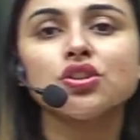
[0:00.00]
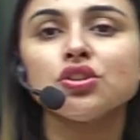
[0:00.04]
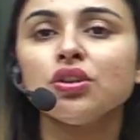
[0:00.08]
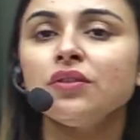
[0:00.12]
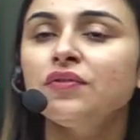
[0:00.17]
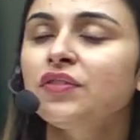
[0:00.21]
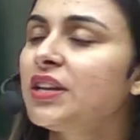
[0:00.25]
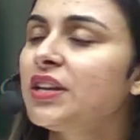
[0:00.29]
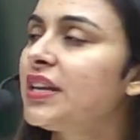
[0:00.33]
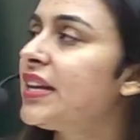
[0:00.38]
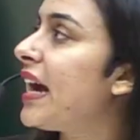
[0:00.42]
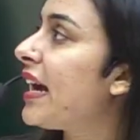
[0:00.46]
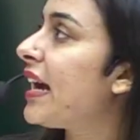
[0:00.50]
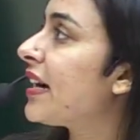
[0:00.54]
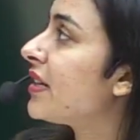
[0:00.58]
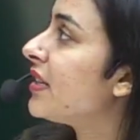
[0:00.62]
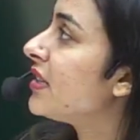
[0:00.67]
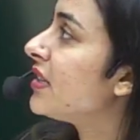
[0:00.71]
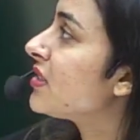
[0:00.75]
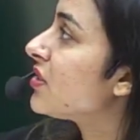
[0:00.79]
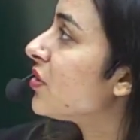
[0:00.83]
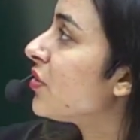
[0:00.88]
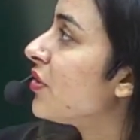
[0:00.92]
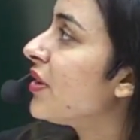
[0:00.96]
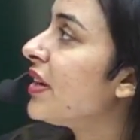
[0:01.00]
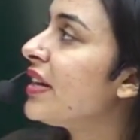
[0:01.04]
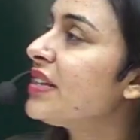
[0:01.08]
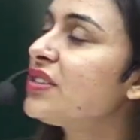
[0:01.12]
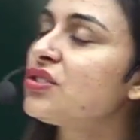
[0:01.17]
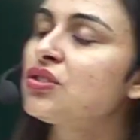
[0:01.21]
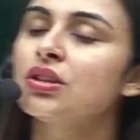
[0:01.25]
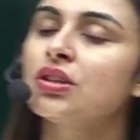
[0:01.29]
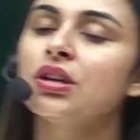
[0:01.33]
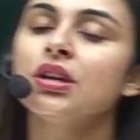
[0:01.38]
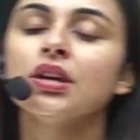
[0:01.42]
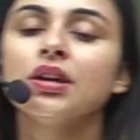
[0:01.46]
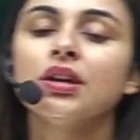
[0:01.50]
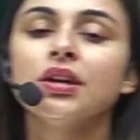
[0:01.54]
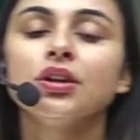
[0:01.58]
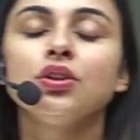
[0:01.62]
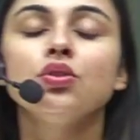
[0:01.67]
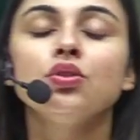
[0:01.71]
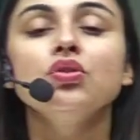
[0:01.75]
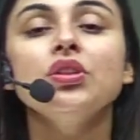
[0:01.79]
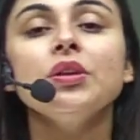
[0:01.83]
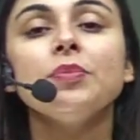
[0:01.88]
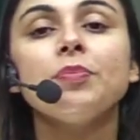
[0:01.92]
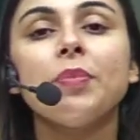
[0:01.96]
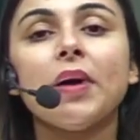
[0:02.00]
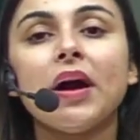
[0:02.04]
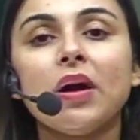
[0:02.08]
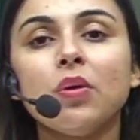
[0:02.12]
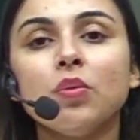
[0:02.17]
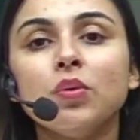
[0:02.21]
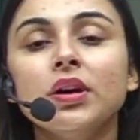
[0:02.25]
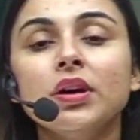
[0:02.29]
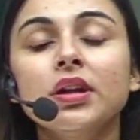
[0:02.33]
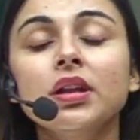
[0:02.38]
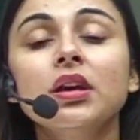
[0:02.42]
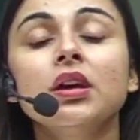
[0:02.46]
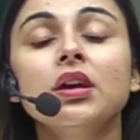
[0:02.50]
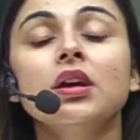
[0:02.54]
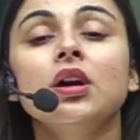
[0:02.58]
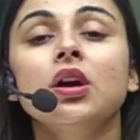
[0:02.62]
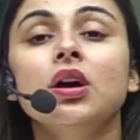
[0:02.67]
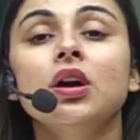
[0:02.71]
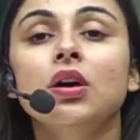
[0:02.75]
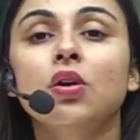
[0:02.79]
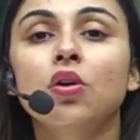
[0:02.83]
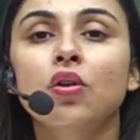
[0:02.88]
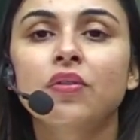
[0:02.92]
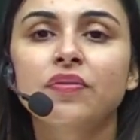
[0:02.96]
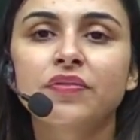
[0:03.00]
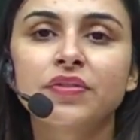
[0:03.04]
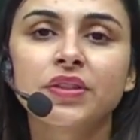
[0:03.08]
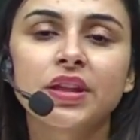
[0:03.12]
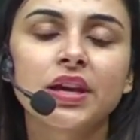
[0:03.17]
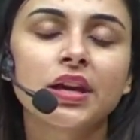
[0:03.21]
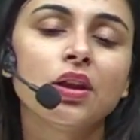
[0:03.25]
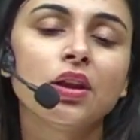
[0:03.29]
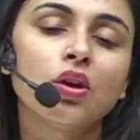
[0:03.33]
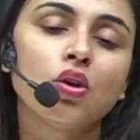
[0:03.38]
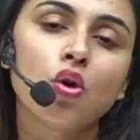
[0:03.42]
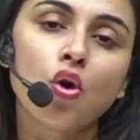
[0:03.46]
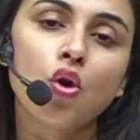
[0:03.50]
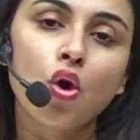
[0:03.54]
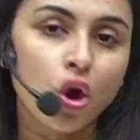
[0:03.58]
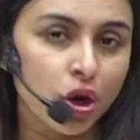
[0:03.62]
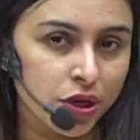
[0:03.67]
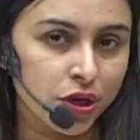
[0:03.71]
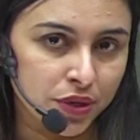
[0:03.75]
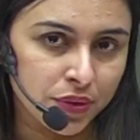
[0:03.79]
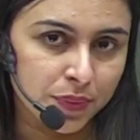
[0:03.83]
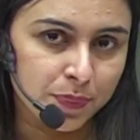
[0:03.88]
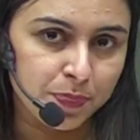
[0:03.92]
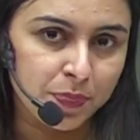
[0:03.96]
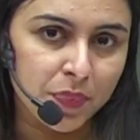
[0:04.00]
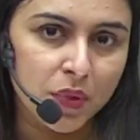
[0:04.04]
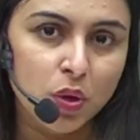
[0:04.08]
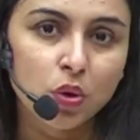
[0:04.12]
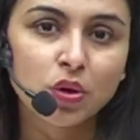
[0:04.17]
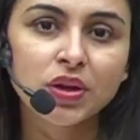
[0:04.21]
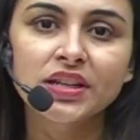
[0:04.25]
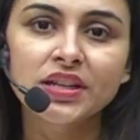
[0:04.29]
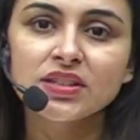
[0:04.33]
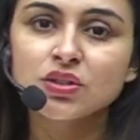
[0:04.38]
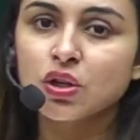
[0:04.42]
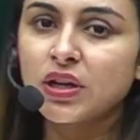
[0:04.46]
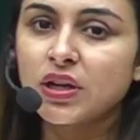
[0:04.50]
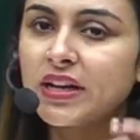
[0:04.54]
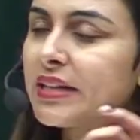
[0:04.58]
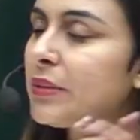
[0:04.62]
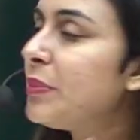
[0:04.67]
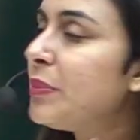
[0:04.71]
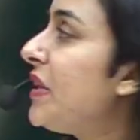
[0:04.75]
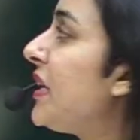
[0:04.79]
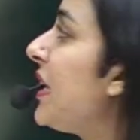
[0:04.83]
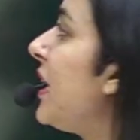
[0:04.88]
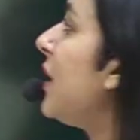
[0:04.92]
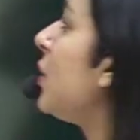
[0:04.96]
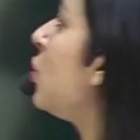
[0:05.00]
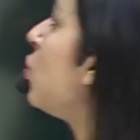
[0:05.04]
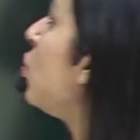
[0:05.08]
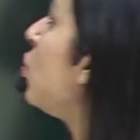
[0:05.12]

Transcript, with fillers: of the reactants raised to the power of their order. Okay, so let me tell you